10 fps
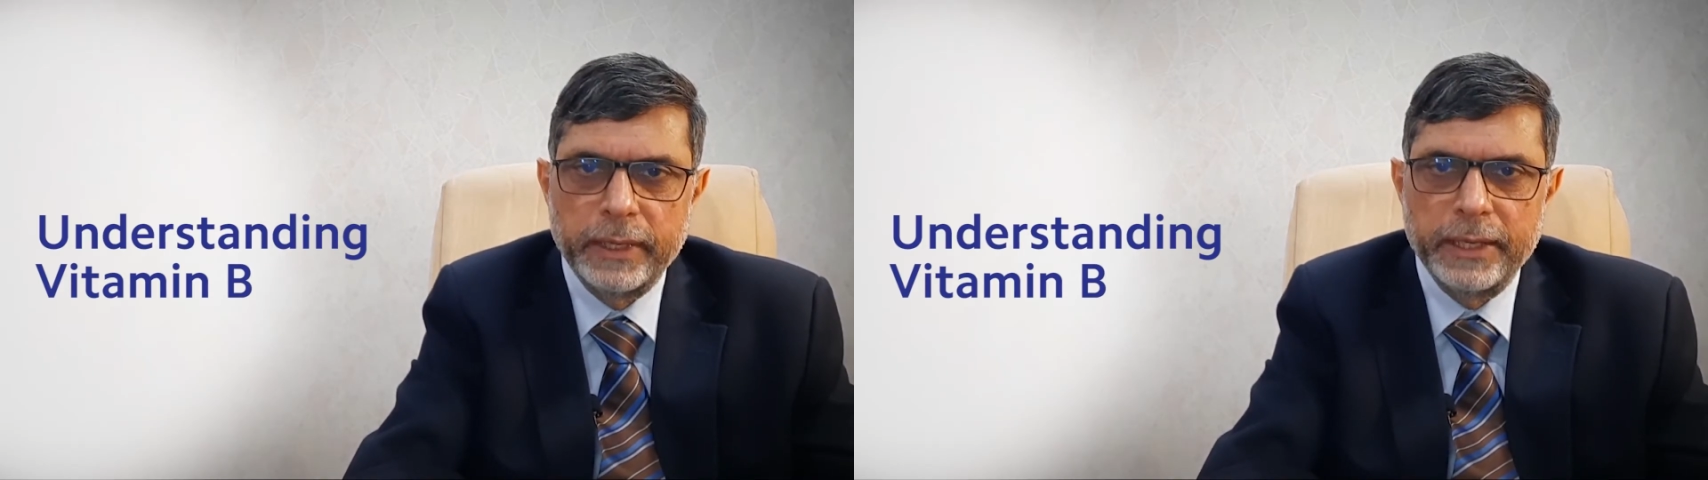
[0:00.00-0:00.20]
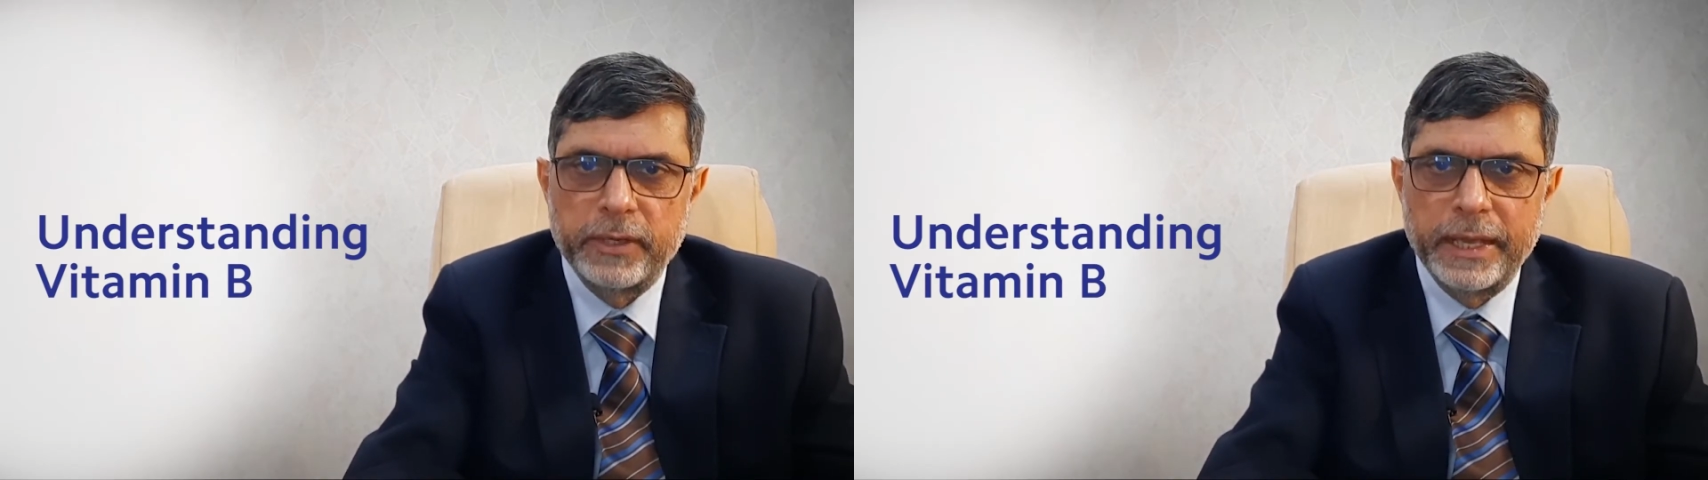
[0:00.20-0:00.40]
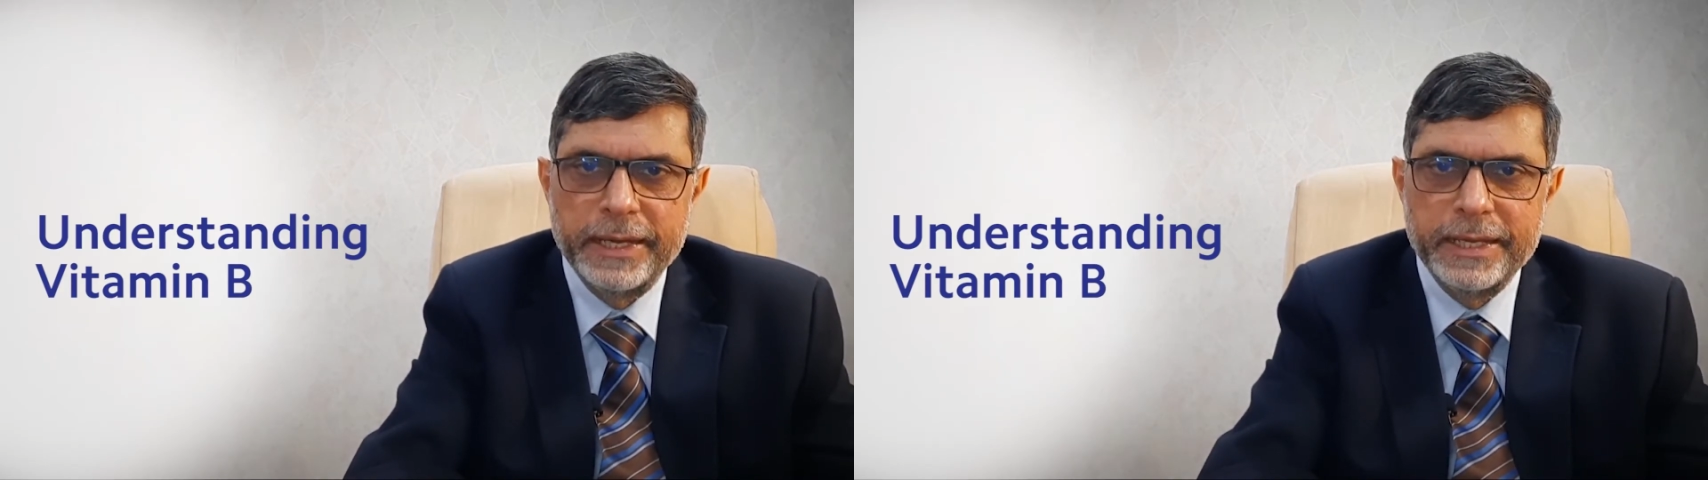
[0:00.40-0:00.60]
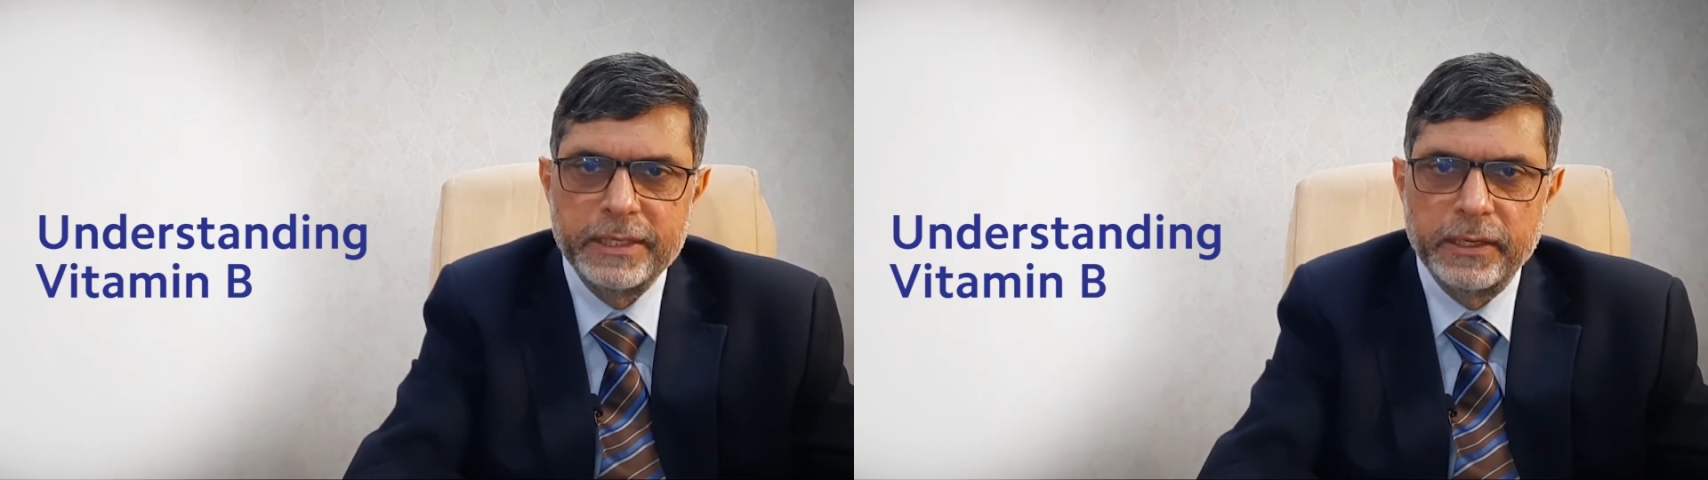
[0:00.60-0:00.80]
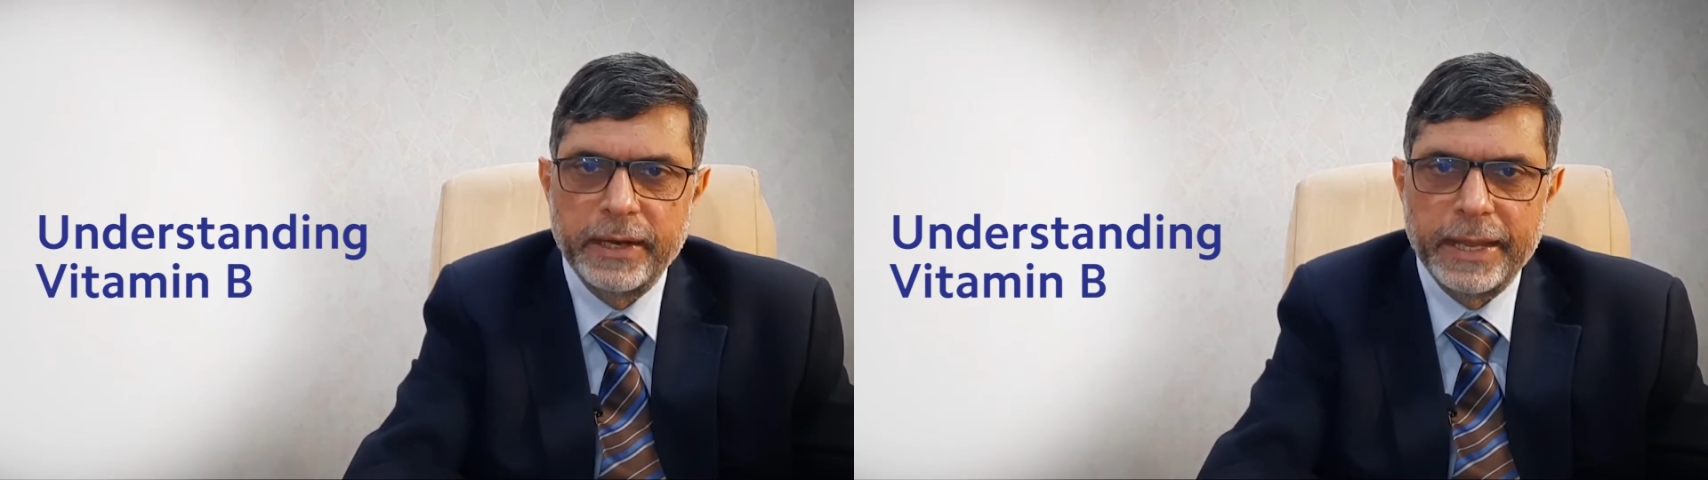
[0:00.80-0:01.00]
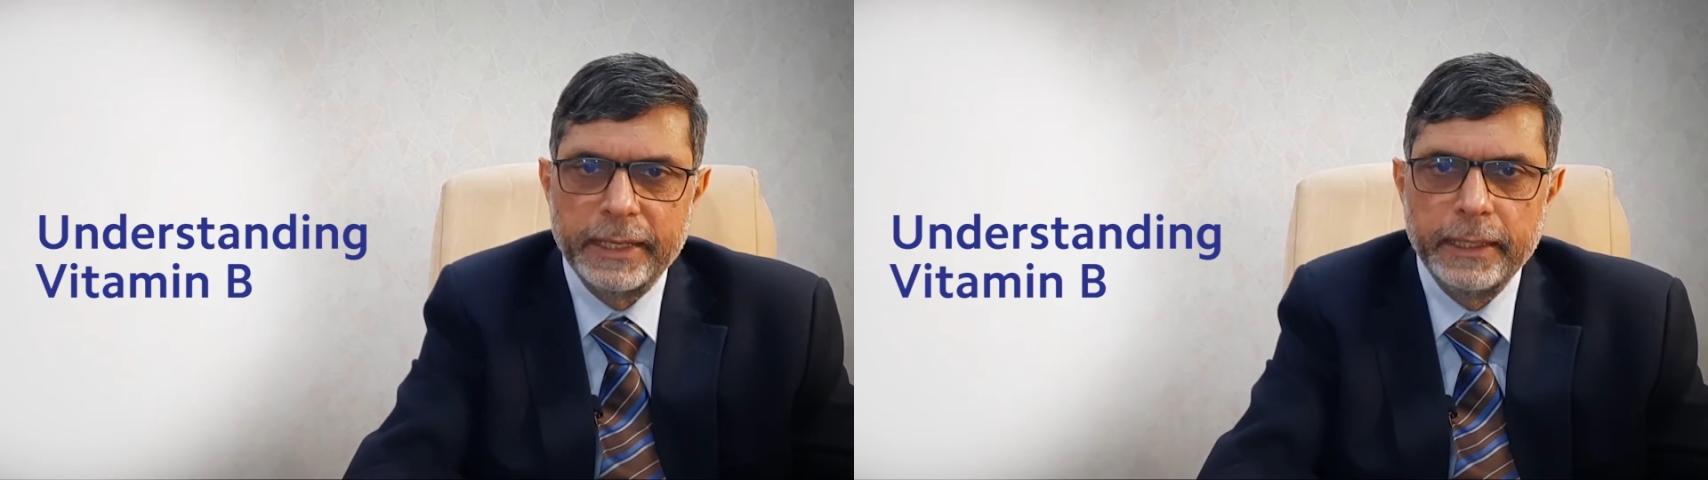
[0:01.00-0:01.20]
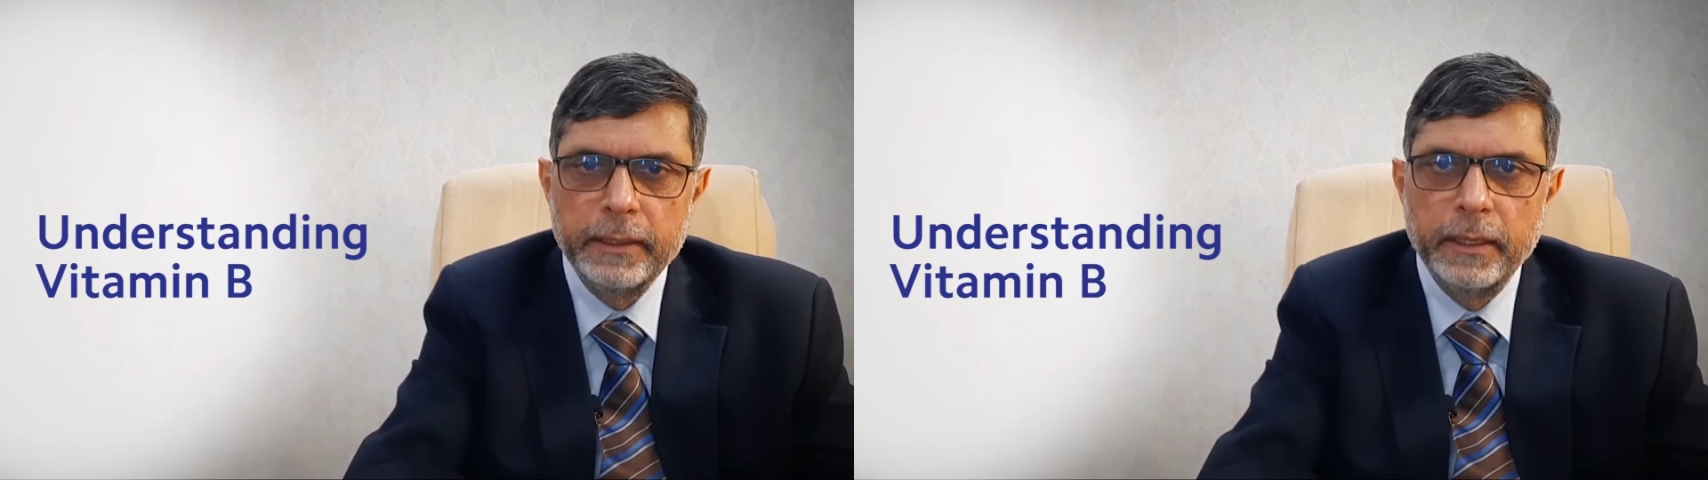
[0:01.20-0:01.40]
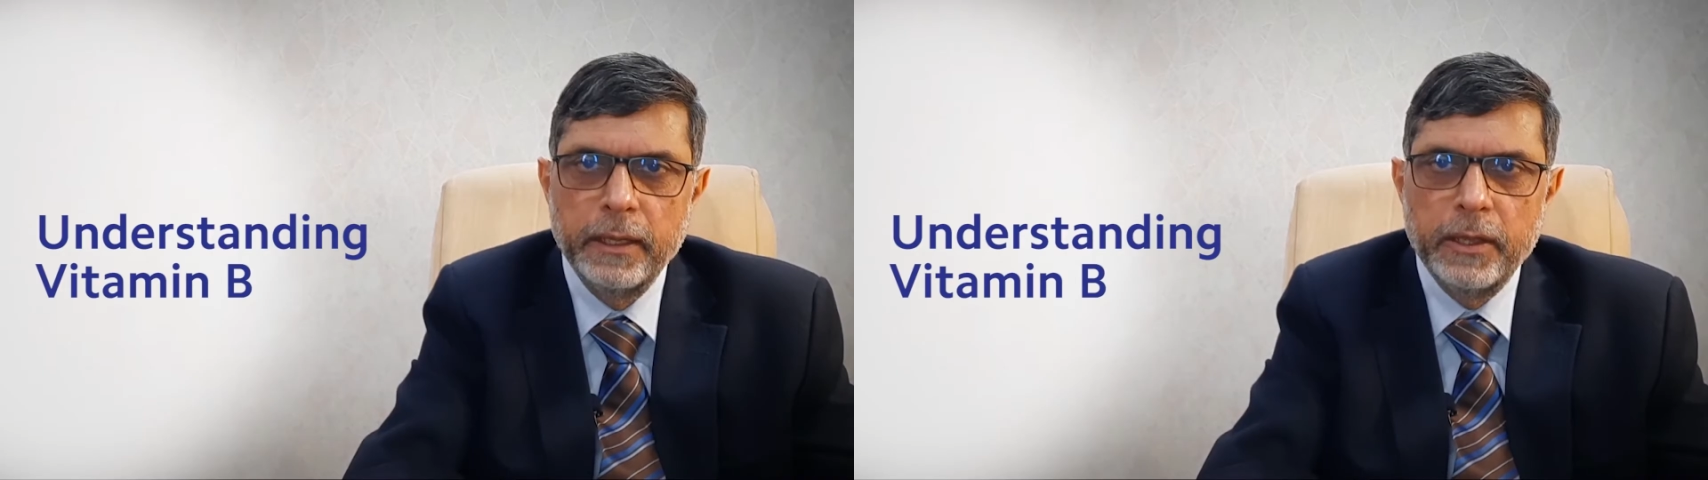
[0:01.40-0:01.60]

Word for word: like dryness and cracking,